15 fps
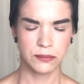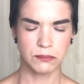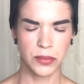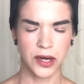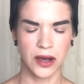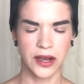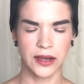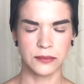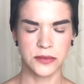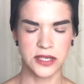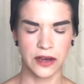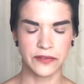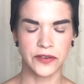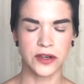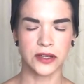but I am
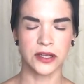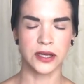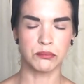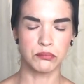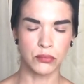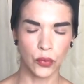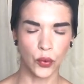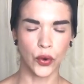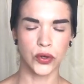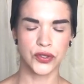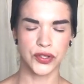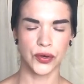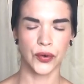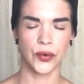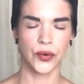definitely more
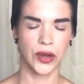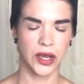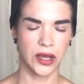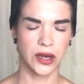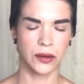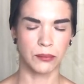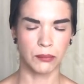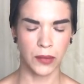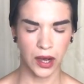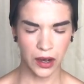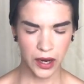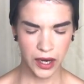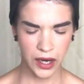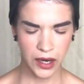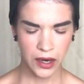so in
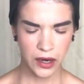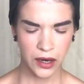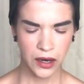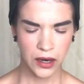my